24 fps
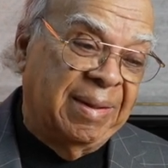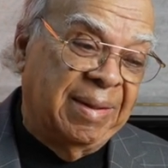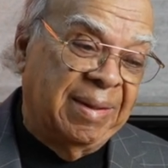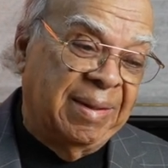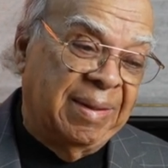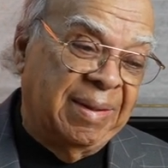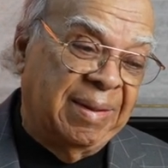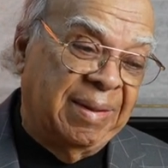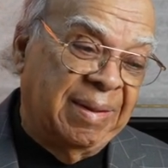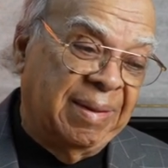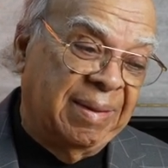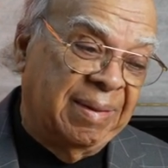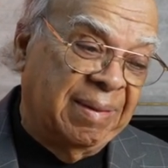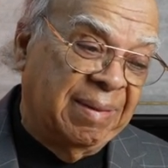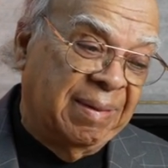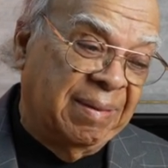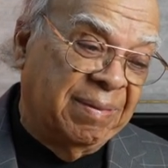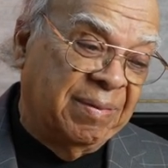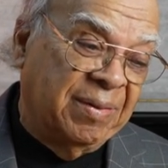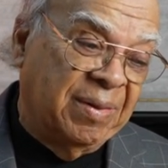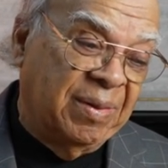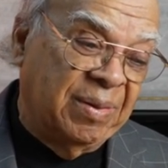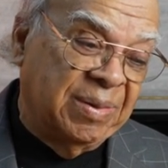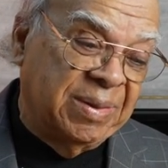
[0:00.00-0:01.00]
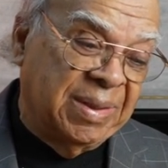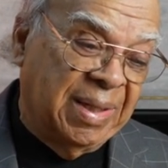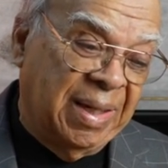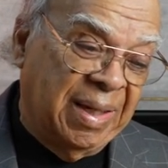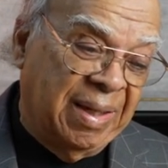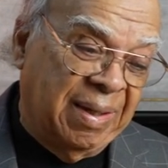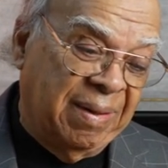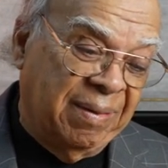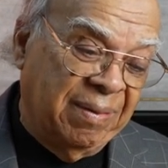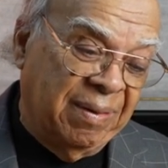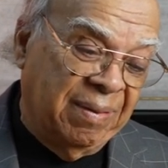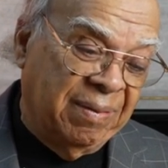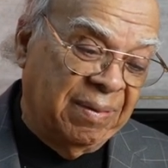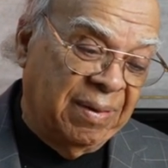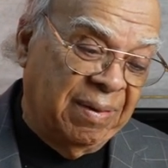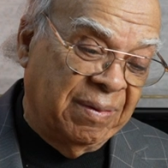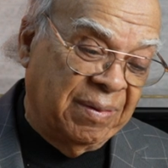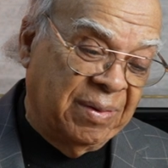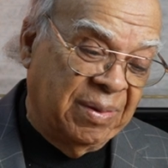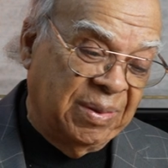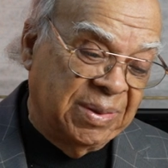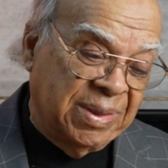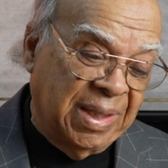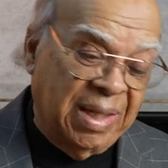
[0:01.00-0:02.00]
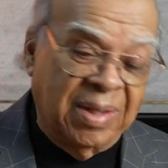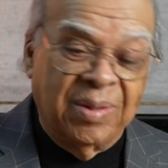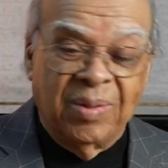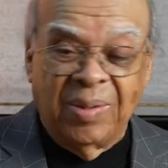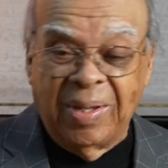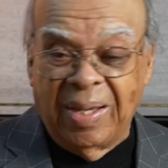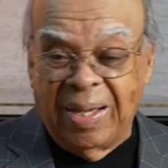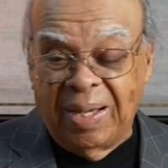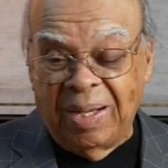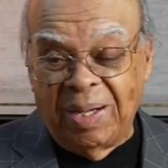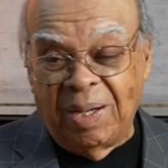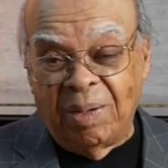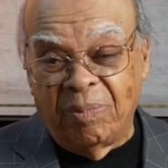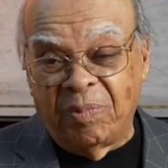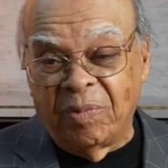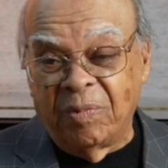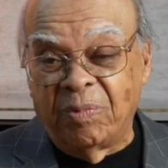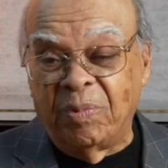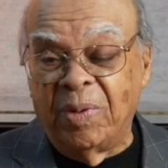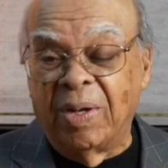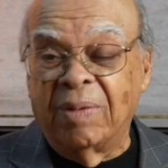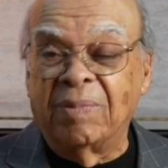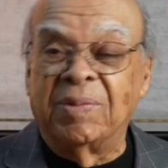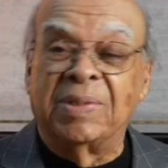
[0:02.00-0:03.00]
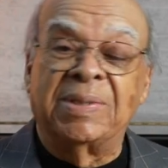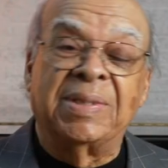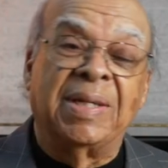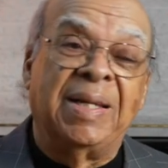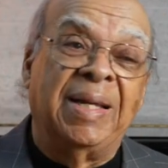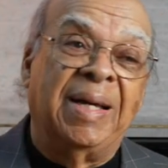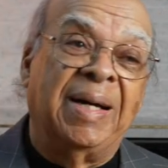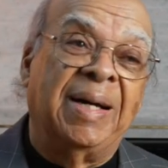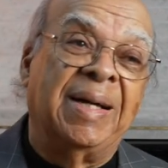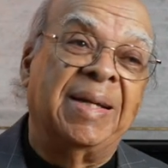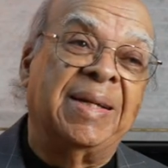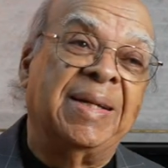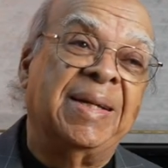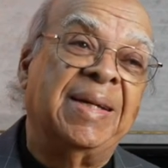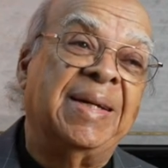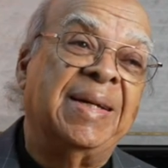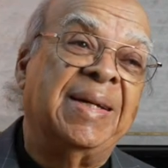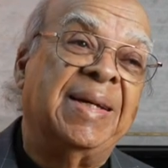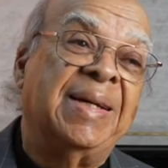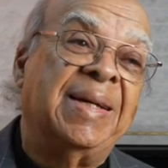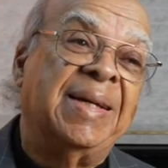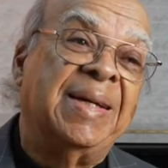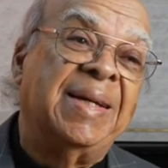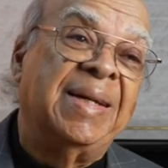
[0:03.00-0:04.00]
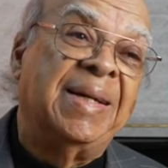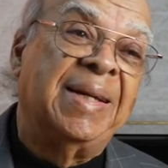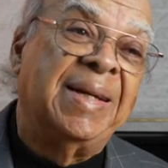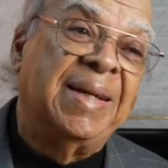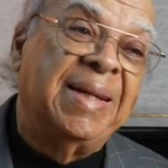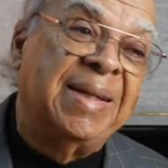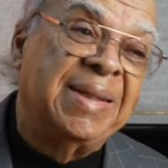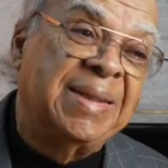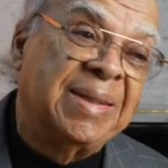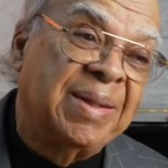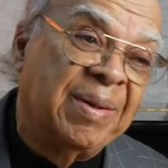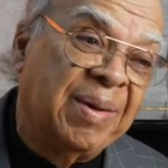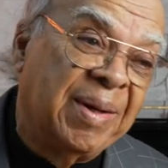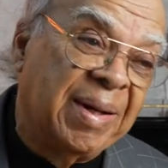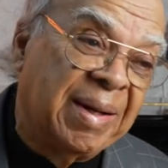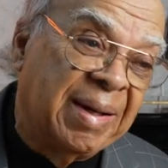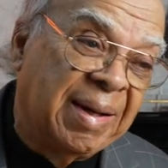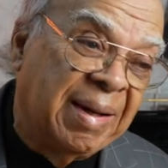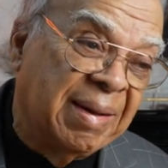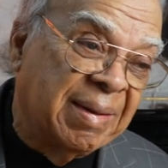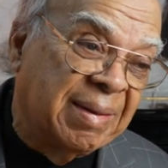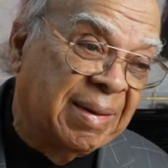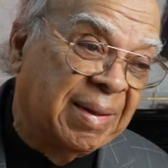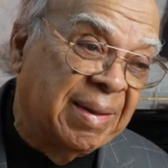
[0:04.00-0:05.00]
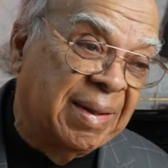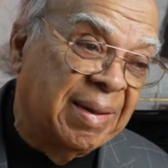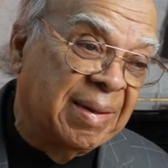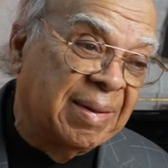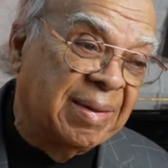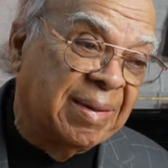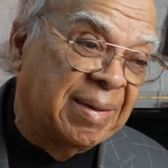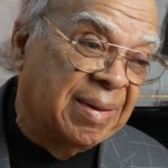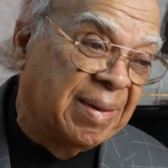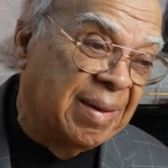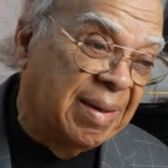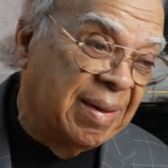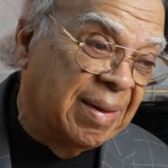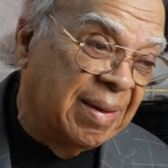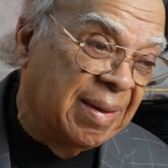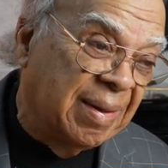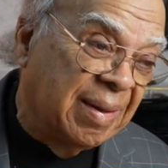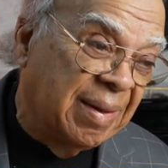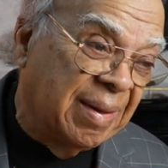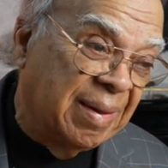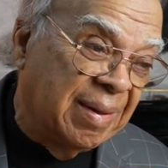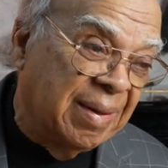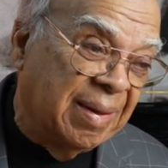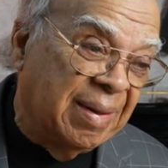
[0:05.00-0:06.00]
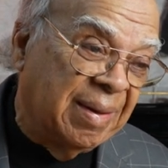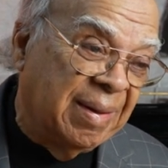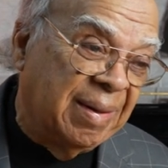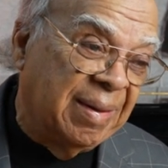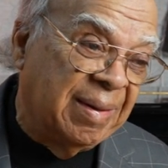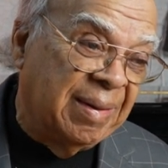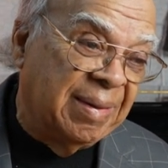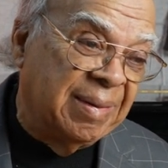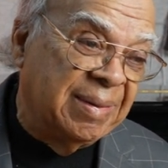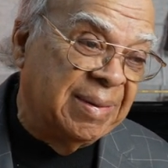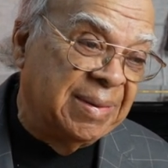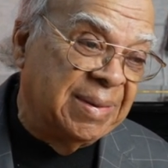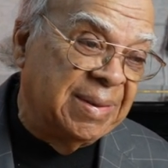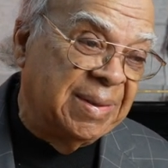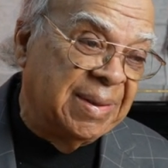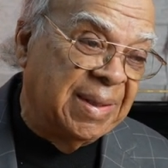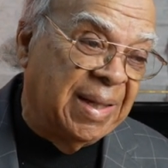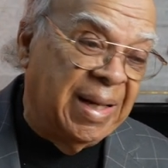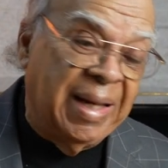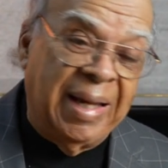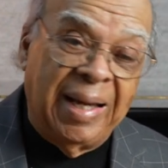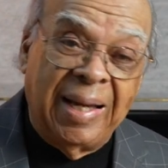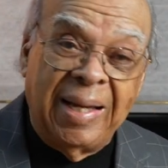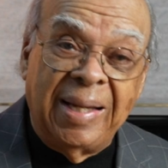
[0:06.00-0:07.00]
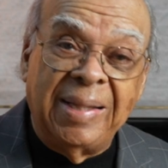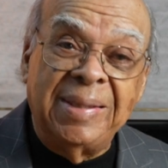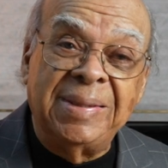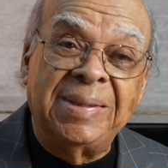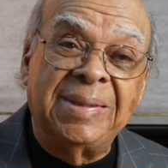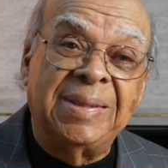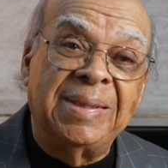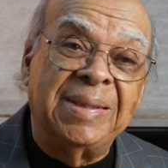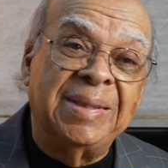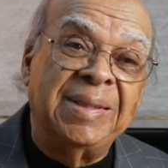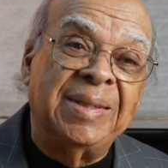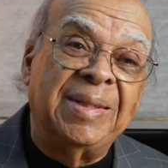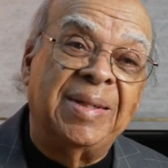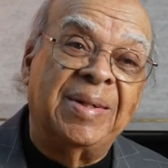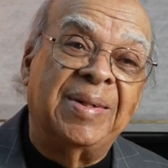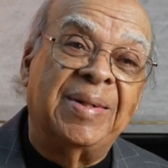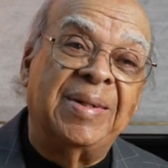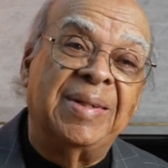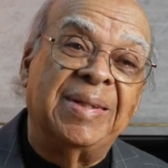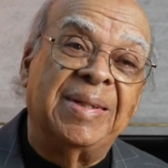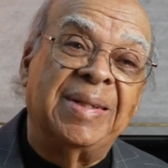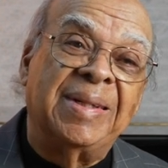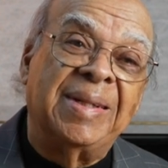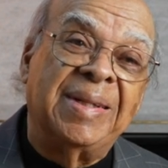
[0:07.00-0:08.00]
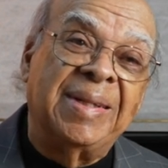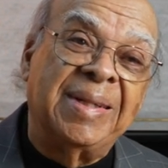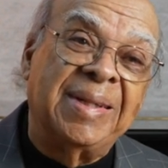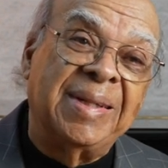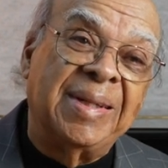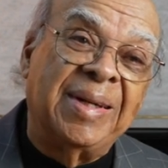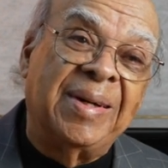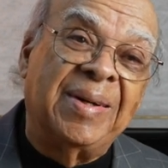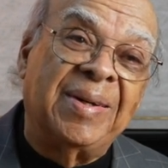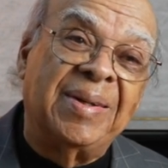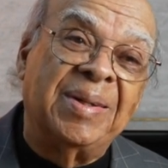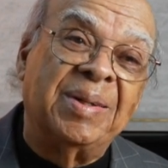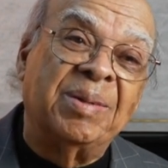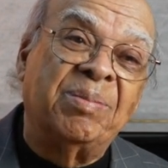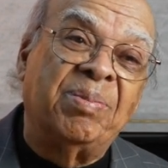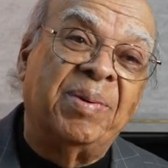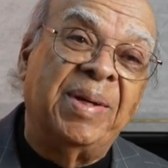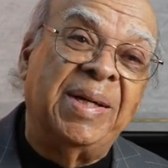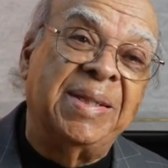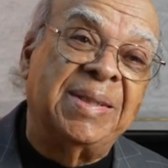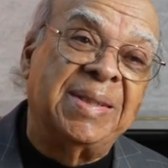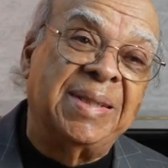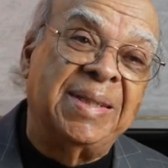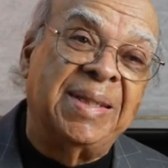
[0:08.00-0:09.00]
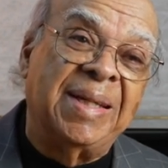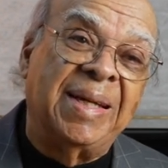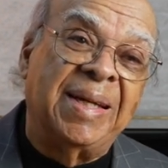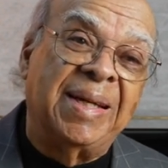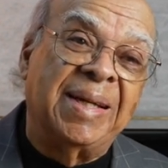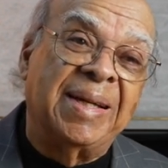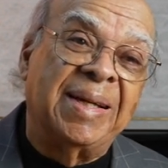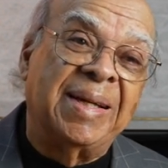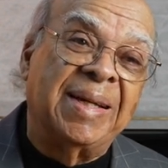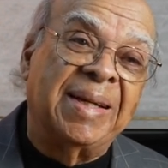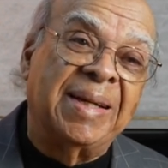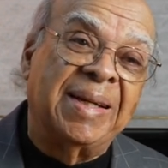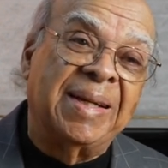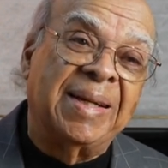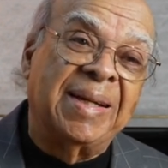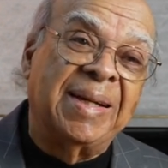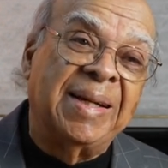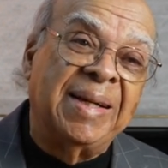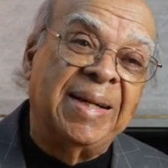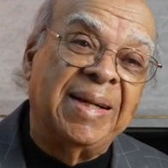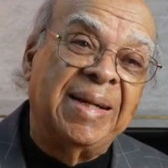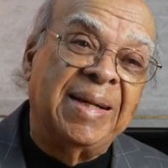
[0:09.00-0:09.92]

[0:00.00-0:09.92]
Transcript: Uh, of course, I, of course, I go to Al for breakfast a lot. Okay. So I, I uh, Clyde's, you know, yep. all those places. Yeah. Yep. Yep.